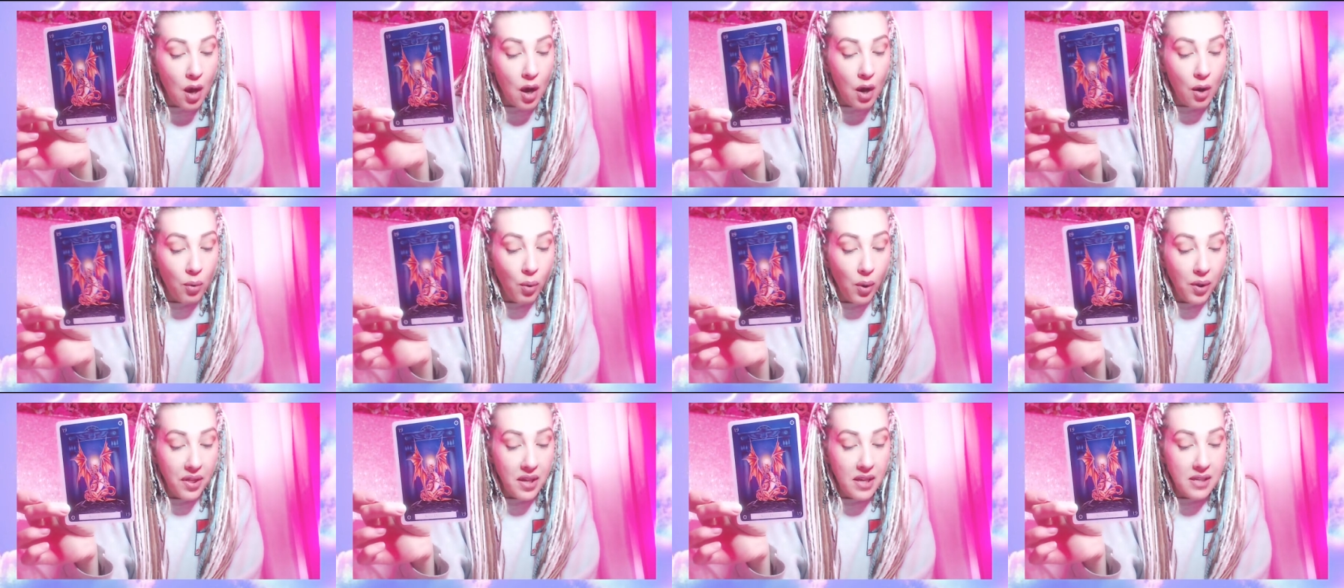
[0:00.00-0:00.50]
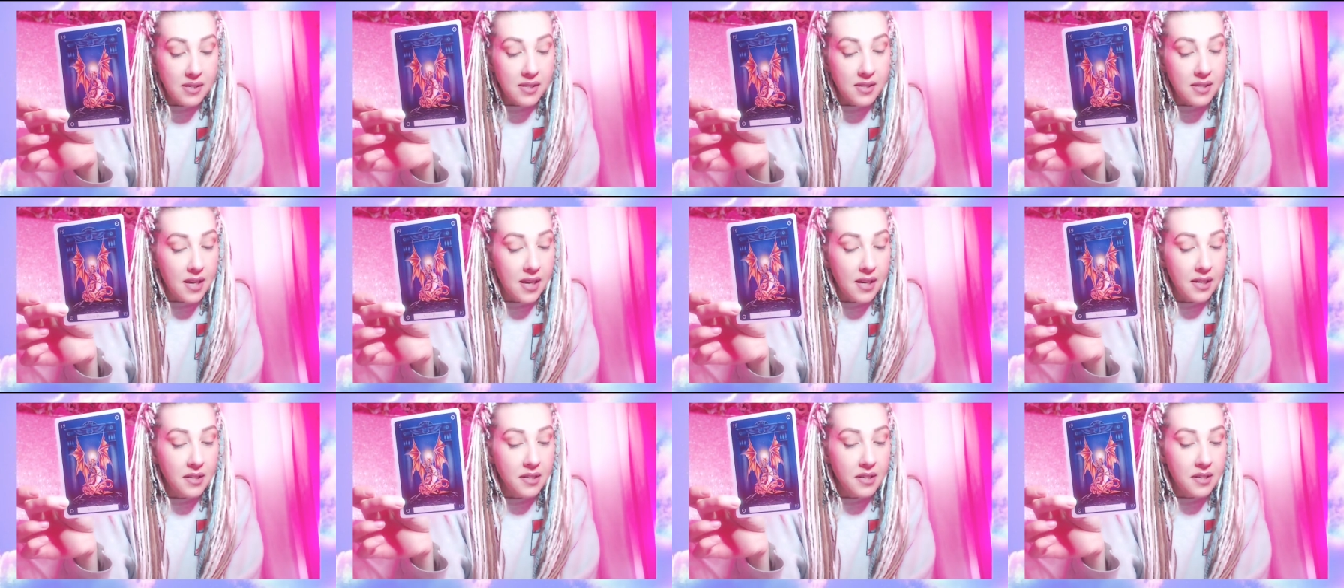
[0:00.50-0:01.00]
With its
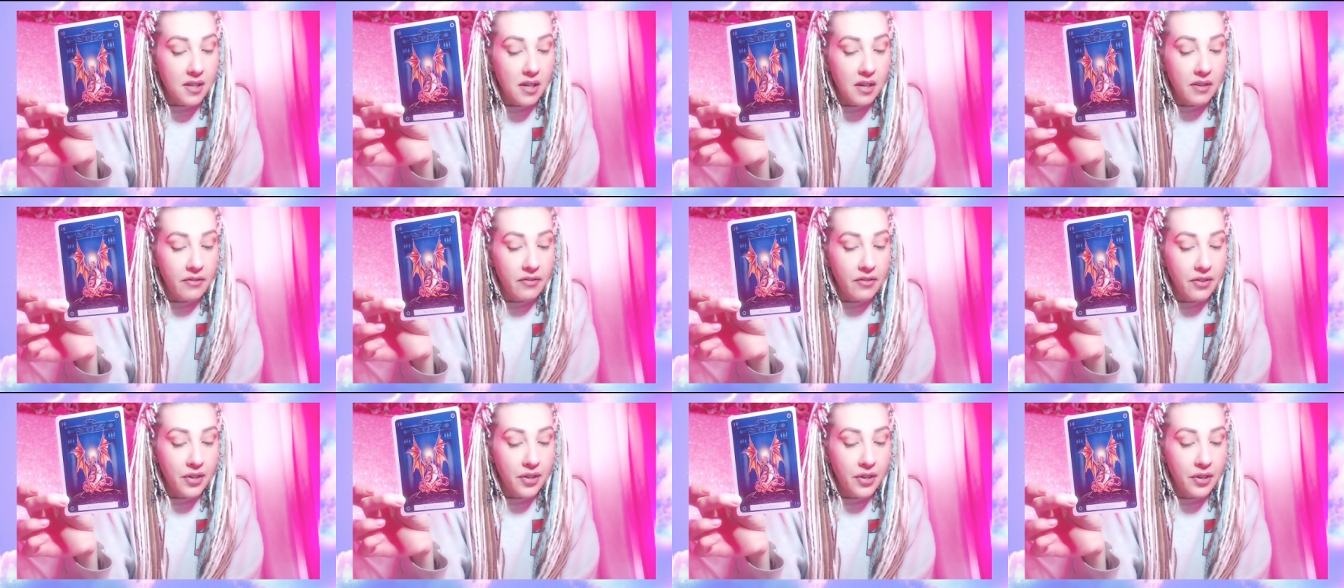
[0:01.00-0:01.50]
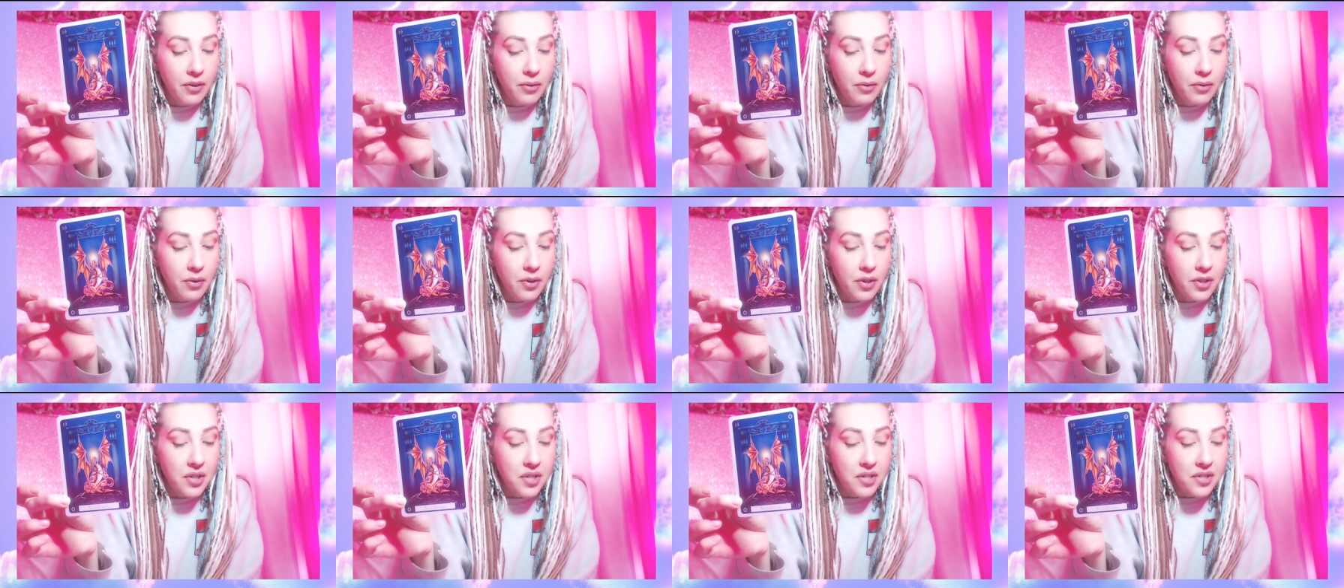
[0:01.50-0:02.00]
sense of
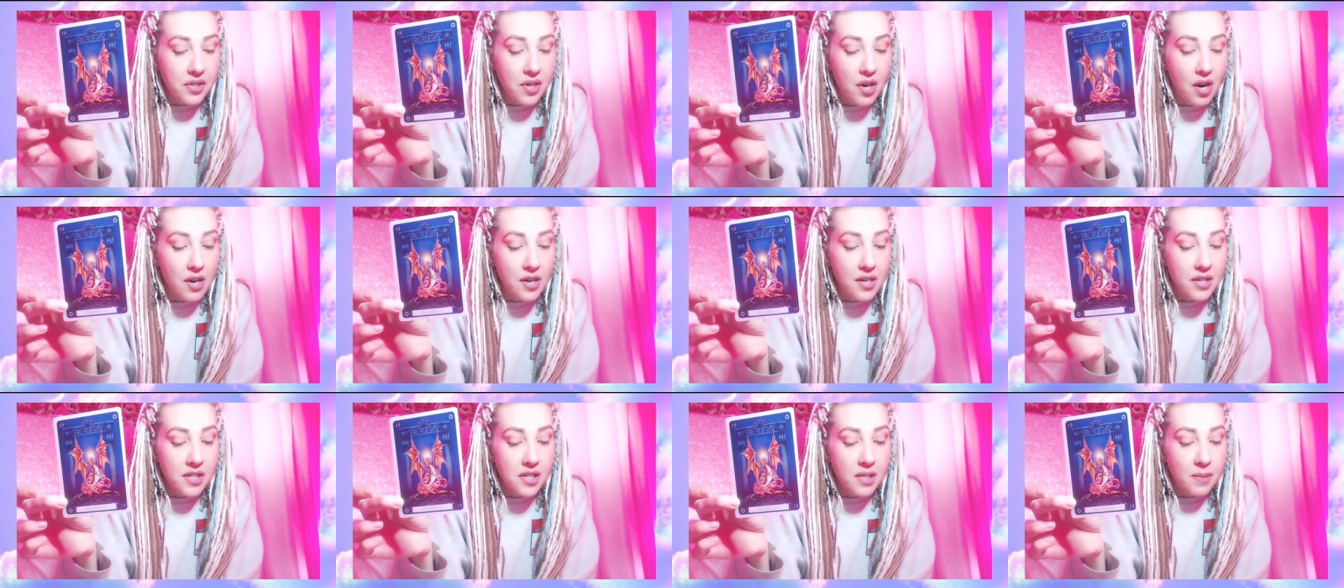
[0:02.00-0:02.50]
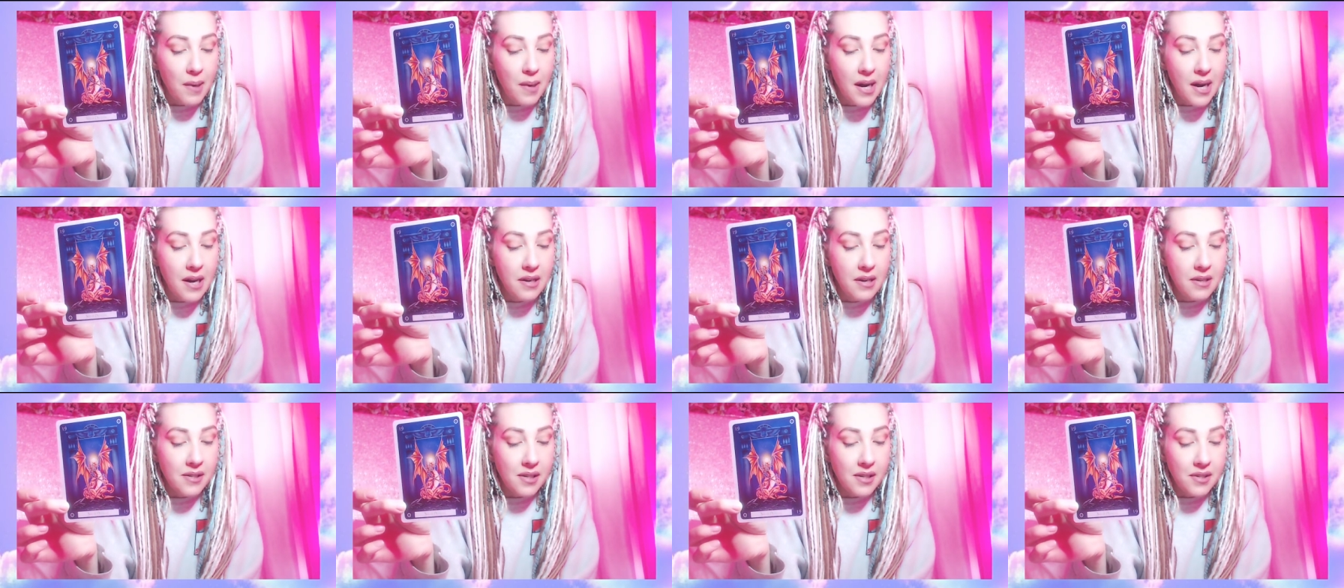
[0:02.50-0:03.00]
renewal, this card
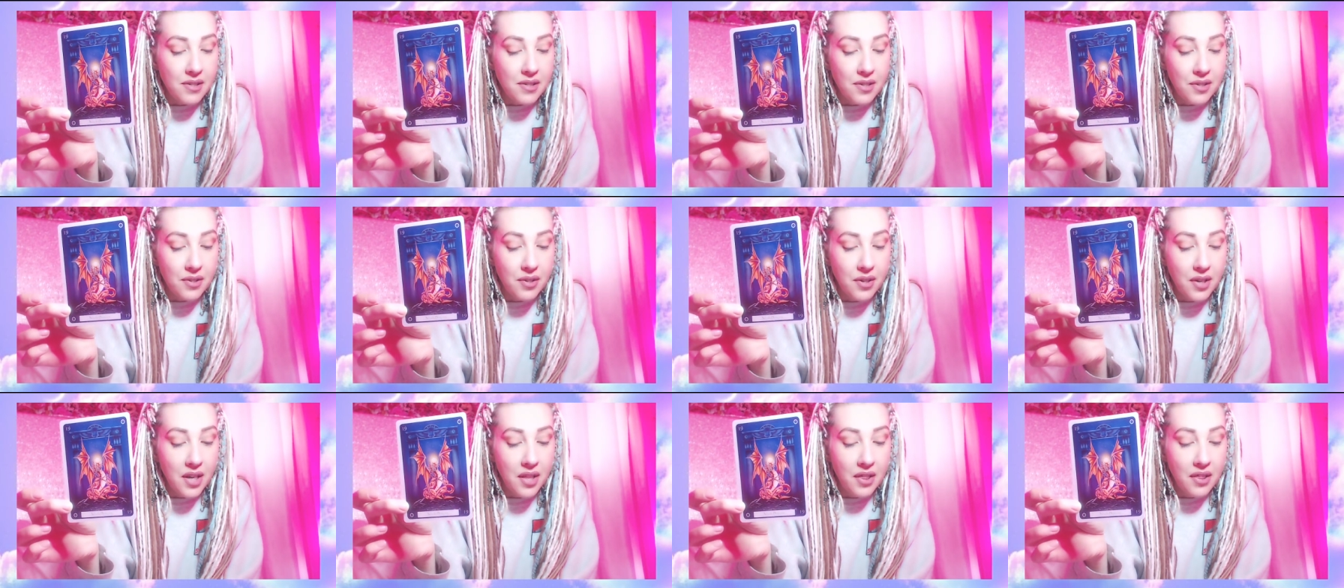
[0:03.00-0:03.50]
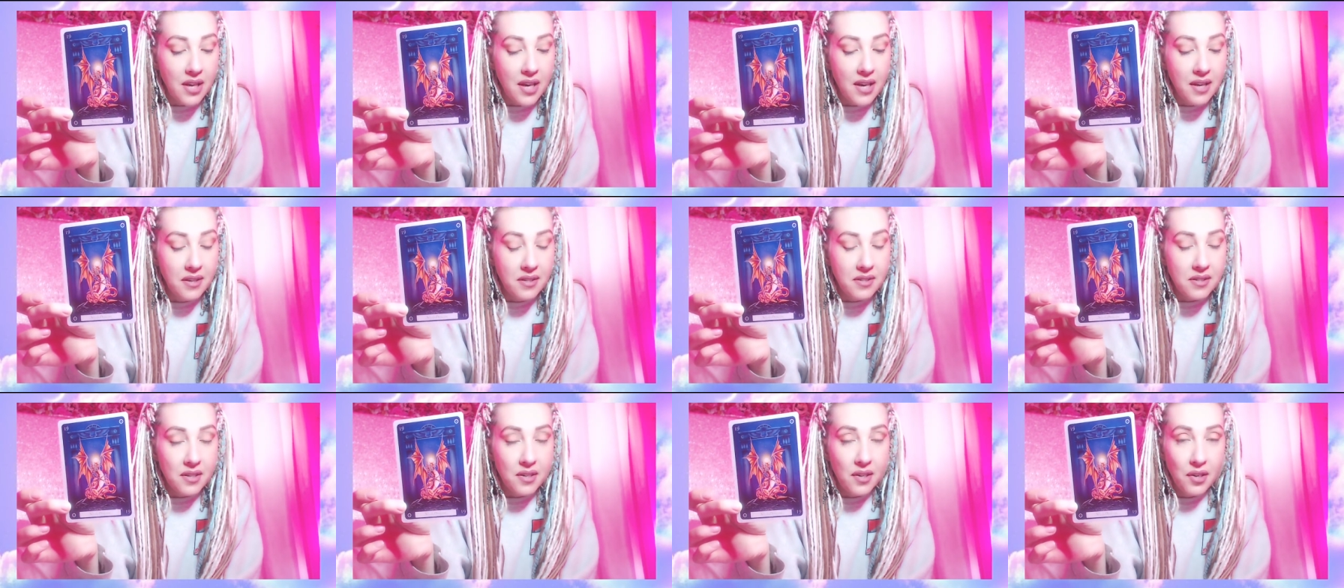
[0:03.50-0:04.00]
inspires us to look at
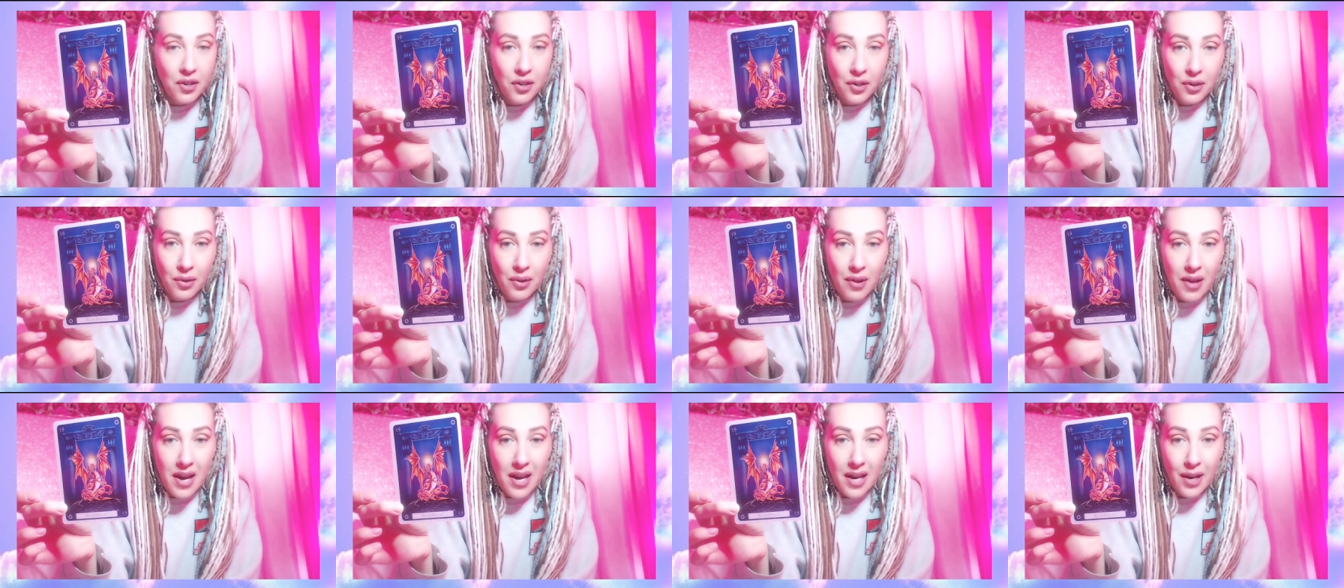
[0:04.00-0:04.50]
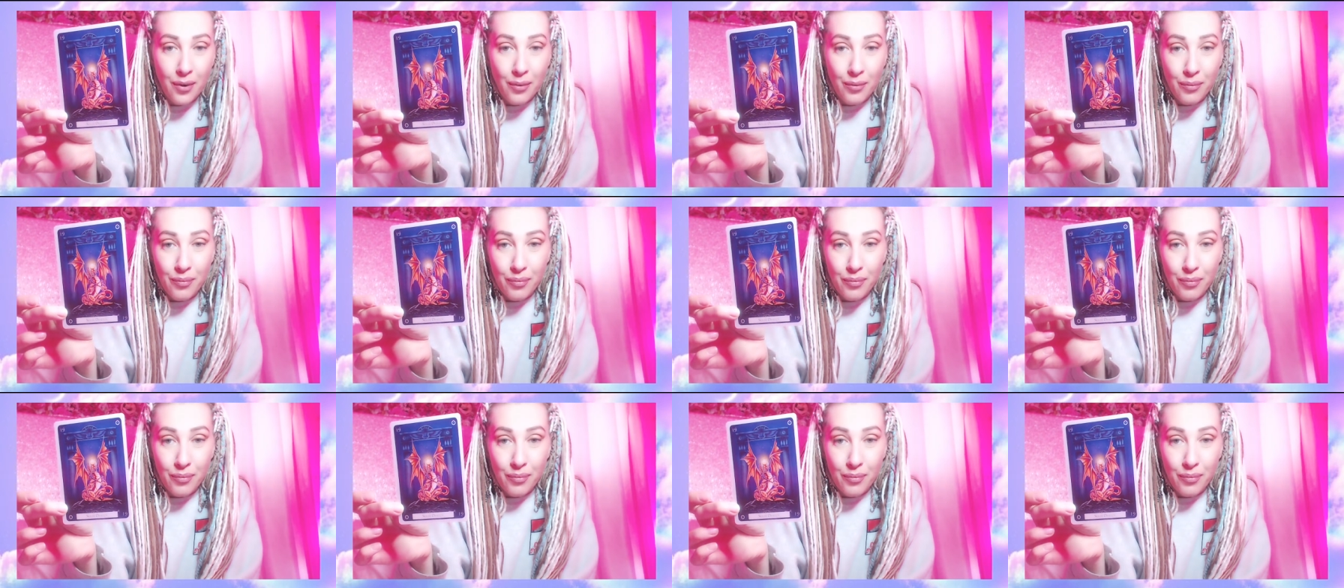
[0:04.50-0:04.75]
things in a new light.